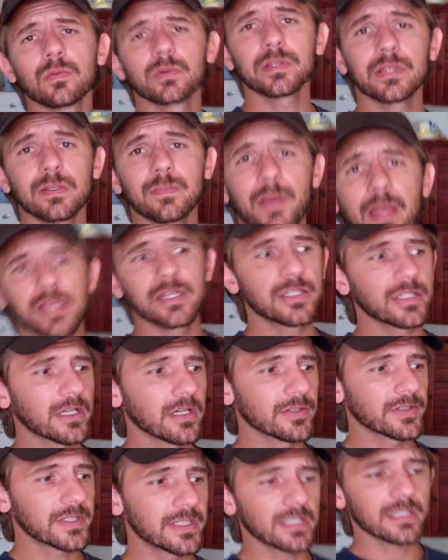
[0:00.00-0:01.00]
With the pay as you
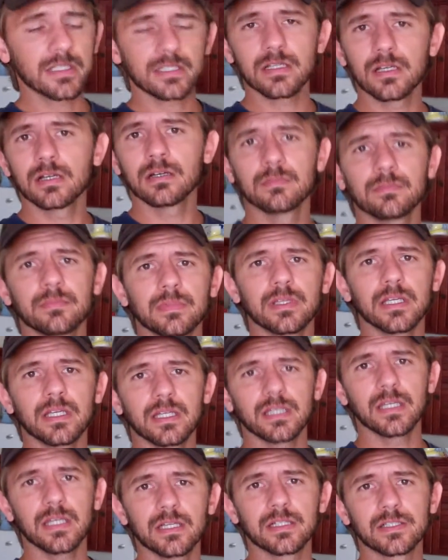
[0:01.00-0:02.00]
go system,
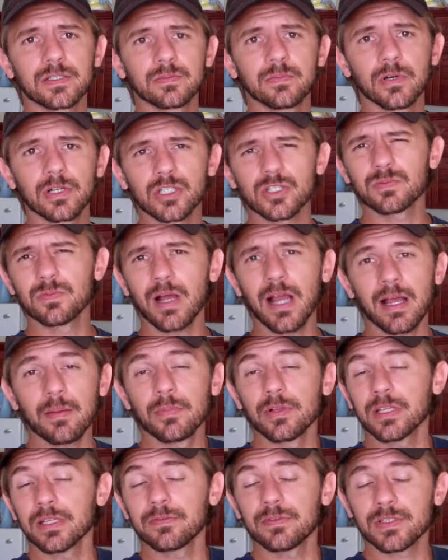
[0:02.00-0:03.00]
it's much, I
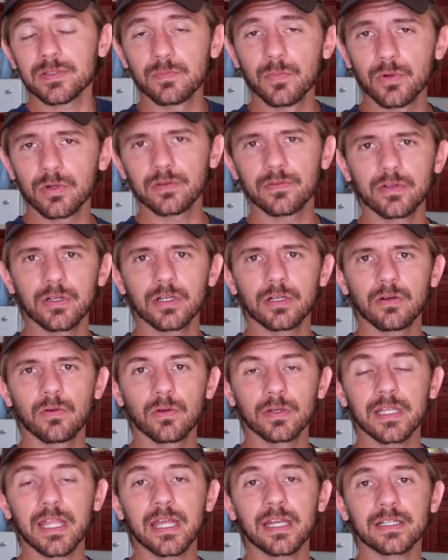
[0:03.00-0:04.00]
believe it's more of an
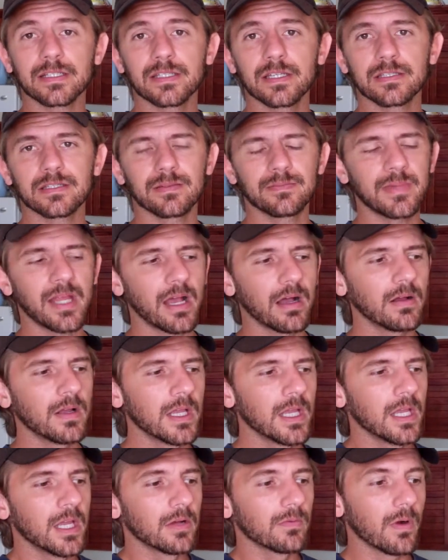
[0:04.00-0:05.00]
organic system. Now,
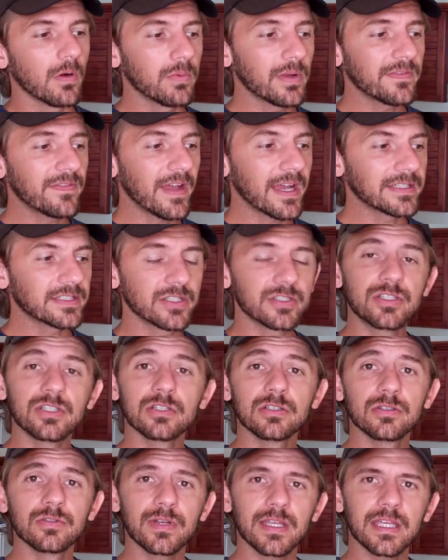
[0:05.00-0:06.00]
what we've had to
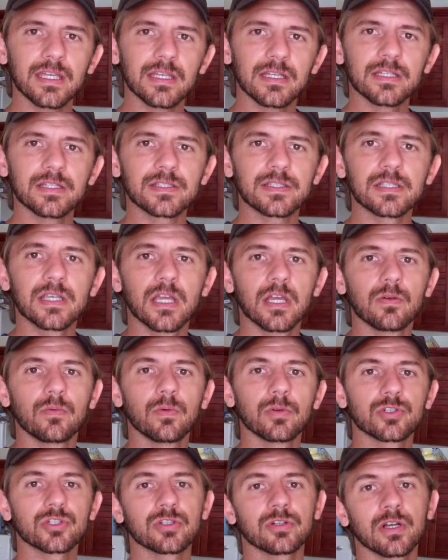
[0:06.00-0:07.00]
do is
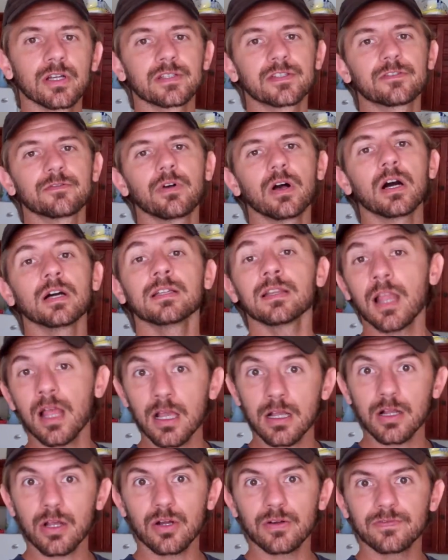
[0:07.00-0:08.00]
we're trying to
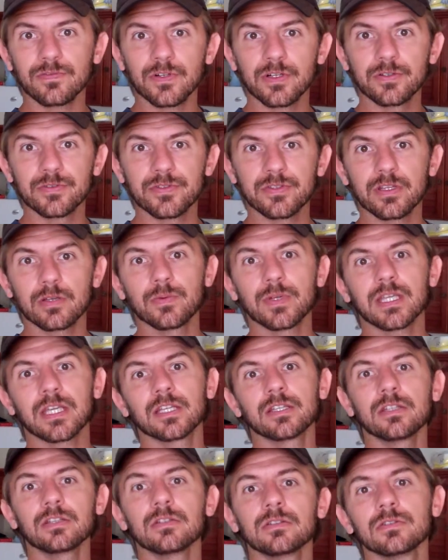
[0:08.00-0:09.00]
unlock our phones so that we
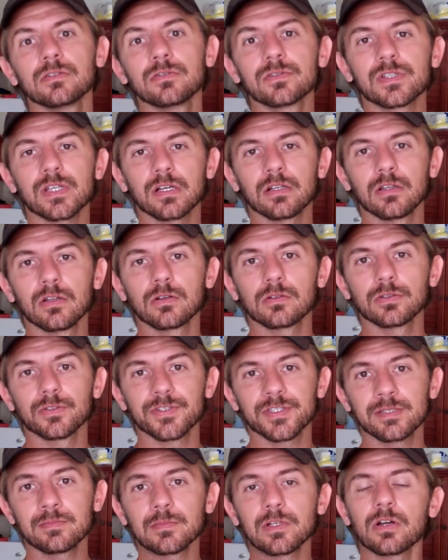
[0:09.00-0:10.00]
can use a local
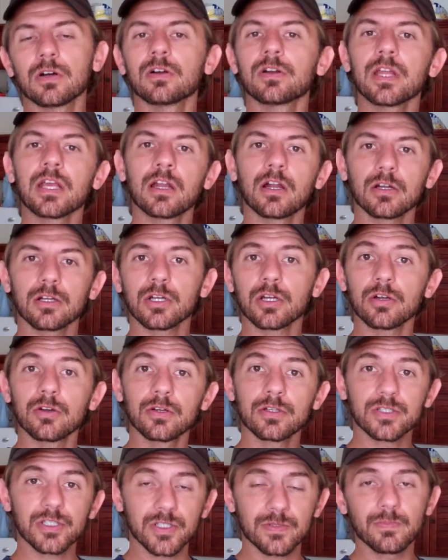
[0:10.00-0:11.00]
SIM card in our
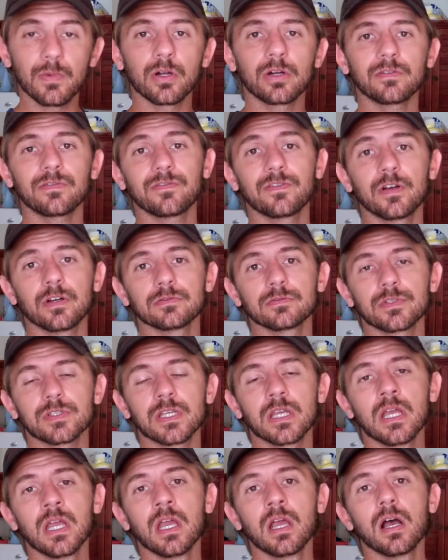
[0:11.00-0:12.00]
current
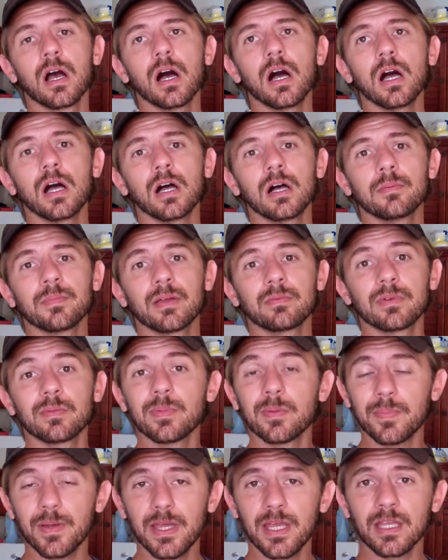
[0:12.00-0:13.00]
smartphones that we've
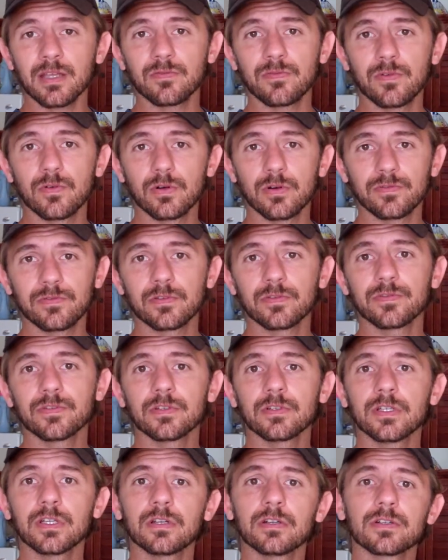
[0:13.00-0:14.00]
been paying for a
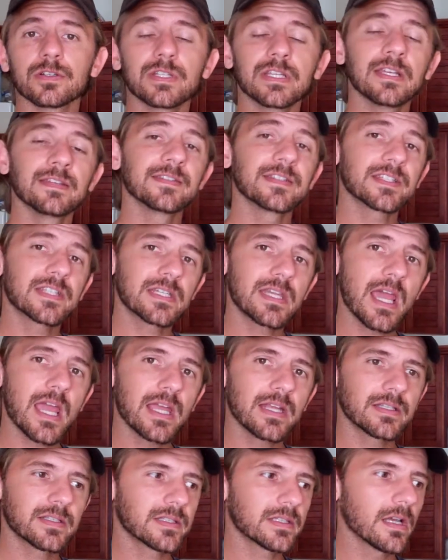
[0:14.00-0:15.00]
few years in the
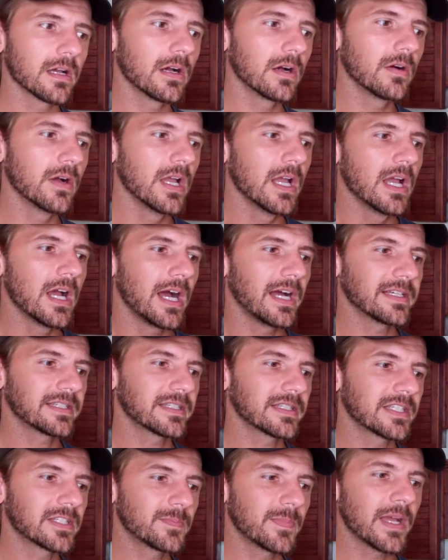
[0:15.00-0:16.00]
States. So I
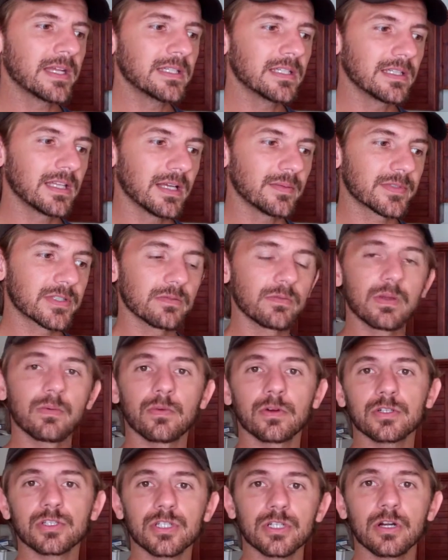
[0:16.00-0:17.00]
suspended them so we
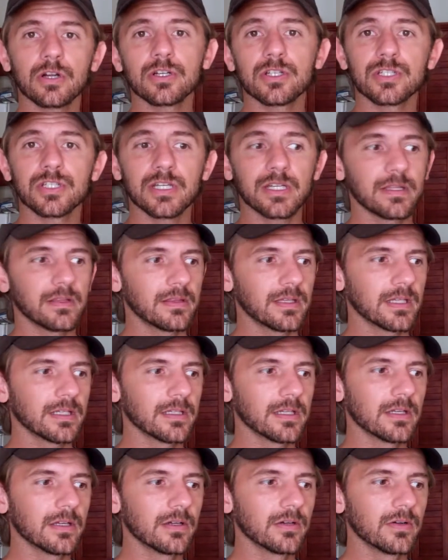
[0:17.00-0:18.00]
weren't charged
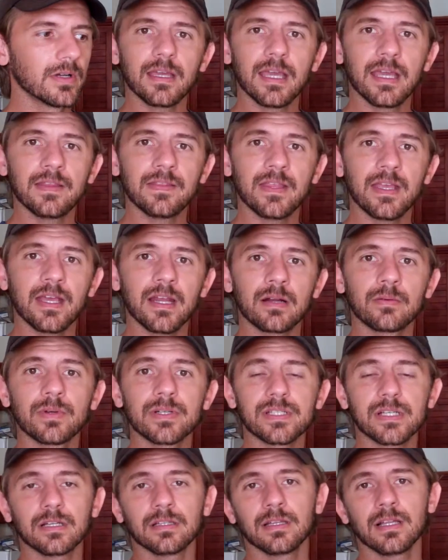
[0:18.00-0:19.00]
anything new, and then I
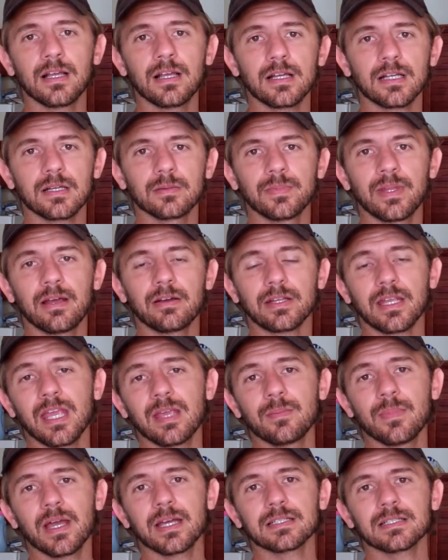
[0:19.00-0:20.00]
went to unlock them. Now it
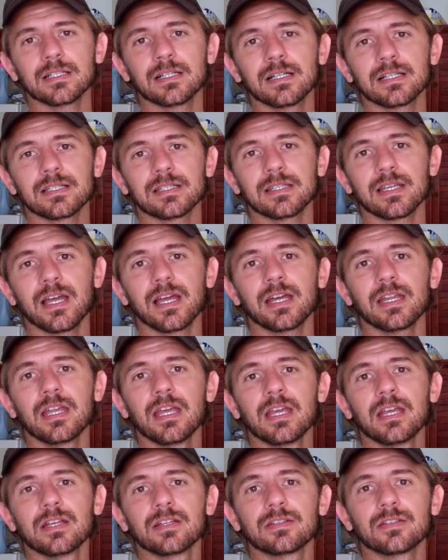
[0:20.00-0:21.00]
came back to us
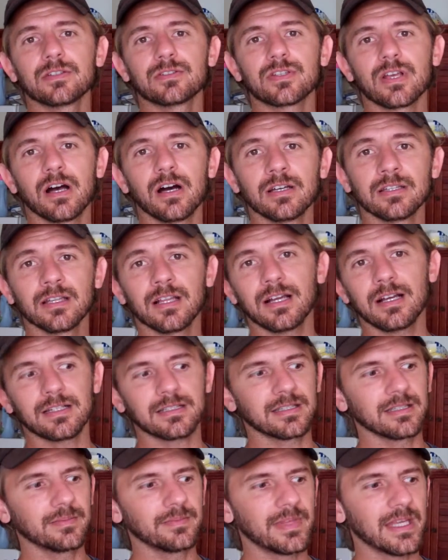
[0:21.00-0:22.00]
that to
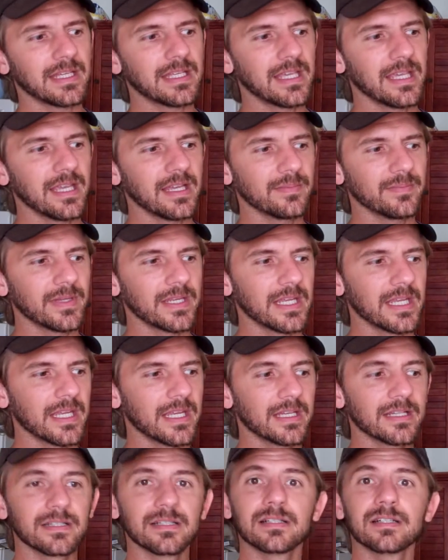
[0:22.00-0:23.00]
unlock them, they can't
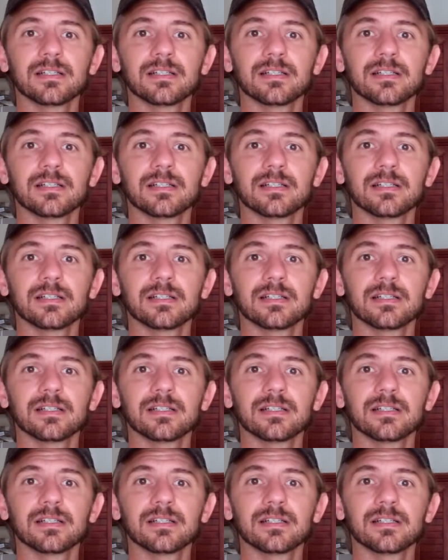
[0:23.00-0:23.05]
be